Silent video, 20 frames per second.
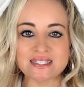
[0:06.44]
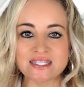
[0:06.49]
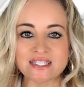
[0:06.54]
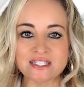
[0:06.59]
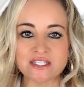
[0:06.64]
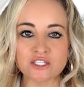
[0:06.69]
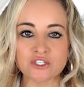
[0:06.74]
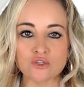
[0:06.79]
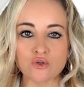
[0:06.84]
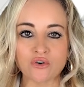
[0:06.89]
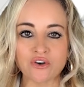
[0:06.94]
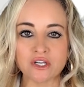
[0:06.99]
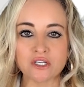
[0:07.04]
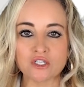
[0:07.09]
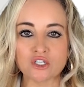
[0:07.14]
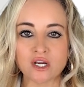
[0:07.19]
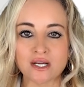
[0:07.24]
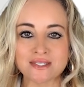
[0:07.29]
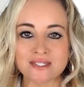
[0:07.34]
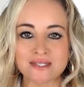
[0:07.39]
This is Noreen
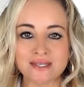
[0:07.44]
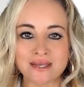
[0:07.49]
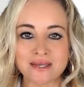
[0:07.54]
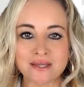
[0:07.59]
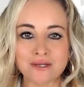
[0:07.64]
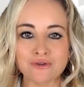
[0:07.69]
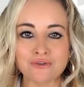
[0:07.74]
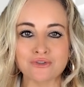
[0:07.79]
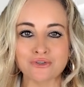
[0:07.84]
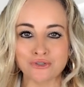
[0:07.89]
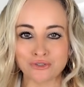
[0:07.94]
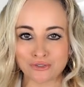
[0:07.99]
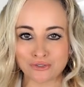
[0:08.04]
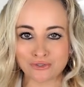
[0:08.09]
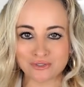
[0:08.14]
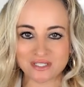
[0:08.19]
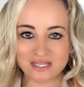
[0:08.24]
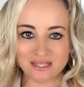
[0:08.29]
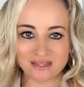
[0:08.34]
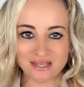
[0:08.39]
Johnson, and here are the good
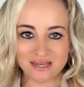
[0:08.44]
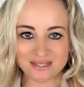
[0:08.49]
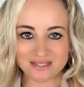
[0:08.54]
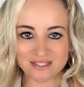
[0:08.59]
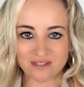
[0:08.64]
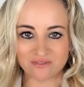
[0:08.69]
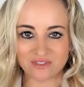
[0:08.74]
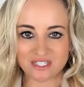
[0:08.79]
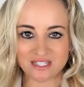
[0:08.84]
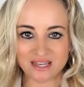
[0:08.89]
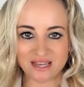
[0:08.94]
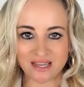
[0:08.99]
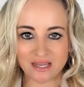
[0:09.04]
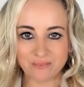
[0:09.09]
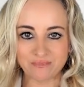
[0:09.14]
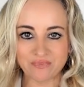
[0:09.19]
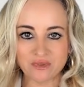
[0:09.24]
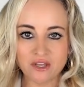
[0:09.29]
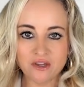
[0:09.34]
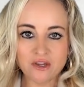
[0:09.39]
news headlines of the
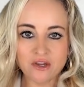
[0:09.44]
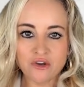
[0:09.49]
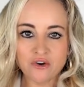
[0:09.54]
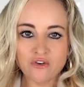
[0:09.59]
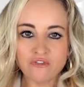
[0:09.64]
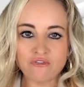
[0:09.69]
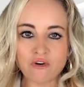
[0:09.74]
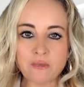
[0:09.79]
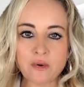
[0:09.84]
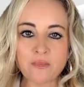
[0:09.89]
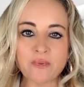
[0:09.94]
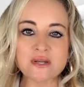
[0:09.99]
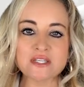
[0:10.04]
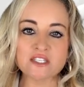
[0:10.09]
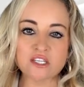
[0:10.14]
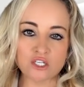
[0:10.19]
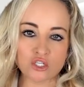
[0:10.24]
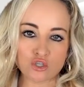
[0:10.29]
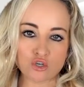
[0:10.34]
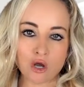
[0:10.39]
day. Former
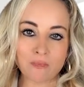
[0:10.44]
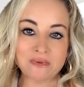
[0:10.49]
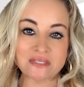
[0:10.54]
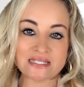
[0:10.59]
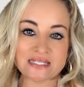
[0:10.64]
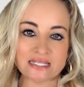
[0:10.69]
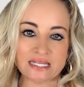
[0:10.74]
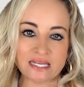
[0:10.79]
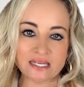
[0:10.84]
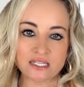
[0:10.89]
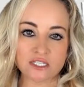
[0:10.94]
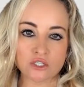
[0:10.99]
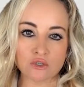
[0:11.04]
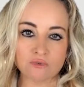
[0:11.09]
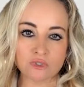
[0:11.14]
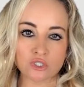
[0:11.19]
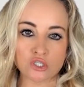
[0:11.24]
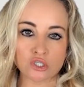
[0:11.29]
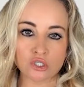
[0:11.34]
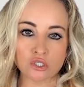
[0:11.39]
President Trump is slated to
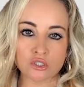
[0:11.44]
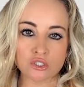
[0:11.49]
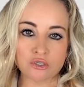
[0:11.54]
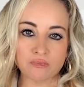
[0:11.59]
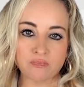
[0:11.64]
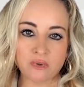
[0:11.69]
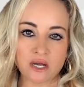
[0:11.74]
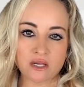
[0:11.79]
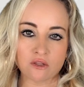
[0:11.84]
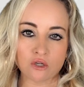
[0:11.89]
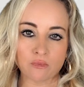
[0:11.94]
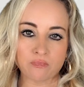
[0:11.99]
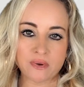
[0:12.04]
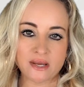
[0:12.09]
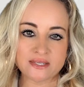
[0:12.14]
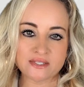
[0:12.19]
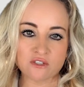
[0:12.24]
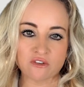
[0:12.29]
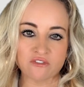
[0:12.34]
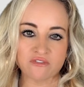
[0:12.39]
return to Butler,
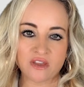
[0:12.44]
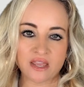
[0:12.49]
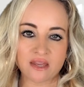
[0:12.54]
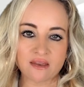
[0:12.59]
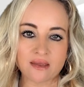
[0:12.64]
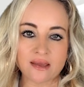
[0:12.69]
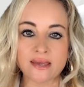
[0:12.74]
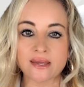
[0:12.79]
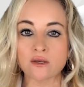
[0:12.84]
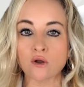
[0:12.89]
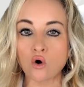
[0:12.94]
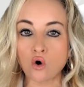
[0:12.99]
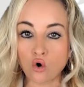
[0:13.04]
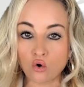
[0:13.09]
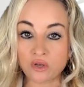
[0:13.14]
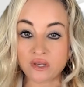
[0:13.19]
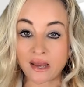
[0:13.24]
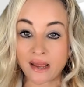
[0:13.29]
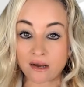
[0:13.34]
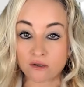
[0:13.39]
Pennsylvania, and
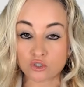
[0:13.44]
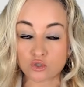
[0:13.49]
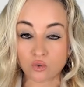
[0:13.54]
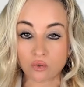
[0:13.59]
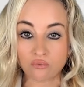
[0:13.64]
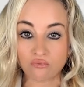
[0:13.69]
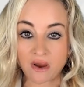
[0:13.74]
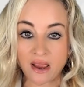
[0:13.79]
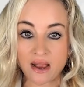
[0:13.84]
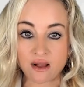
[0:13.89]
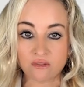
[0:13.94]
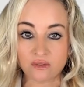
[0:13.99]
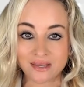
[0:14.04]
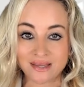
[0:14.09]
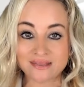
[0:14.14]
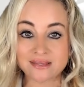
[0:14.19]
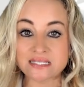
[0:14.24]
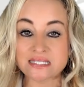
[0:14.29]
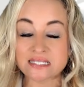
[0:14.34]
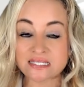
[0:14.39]
hold an outdoor rally
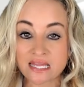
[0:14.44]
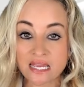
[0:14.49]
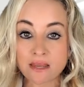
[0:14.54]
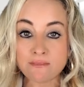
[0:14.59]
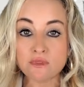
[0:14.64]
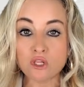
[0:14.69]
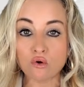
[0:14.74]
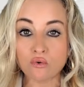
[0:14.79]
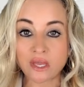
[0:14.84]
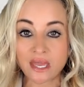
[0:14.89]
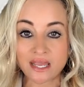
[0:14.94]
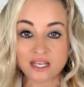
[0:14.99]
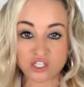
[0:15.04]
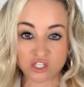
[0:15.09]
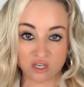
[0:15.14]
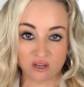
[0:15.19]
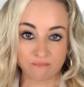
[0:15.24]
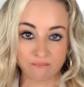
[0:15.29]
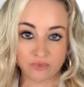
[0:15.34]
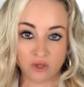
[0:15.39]
at the same
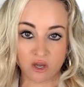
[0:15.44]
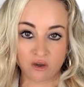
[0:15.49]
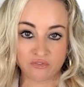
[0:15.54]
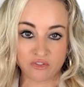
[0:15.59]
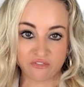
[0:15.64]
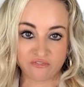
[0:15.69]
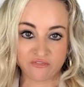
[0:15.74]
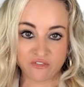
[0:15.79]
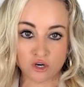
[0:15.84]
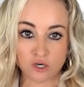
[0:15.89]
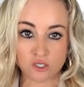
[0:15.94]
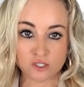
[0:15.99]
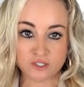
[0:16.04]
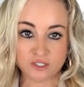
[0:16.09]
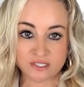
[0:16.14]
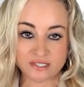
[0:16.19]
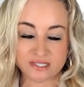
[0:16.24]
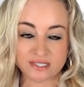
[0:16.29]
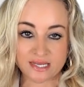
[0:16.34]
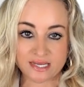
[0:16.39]
location of the
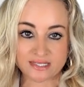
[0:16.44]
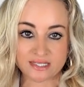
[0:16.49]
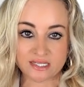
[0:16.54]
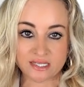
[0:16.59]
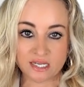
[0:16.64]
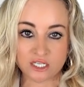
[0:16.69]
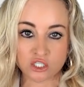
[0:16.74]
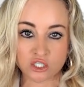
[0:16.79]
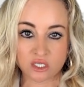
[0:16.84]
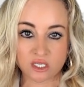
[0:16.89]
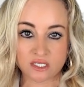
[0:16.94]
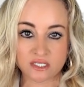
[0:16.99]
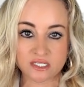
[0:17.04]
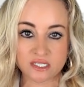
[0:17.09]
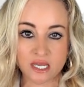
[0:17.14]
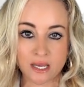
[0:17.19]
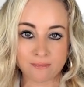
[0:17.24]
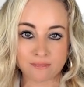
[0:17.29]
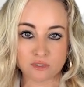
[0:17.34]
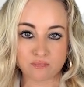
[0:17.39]
first assassination
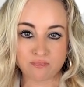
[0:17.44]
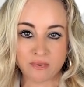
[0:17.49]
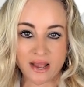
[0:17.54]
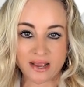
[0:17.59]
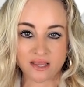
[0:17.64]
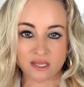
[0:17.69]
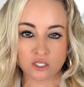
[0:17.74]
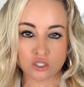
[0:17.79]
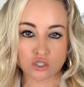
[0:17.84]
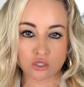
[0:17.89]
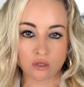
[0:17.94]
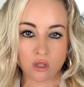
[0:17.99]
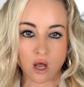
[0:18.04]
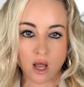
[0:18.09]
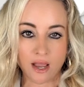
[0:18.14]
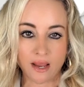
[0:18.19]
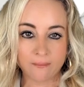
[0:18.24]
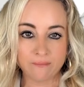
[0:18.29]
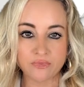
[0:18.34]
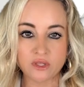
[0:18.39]
attempt back in July.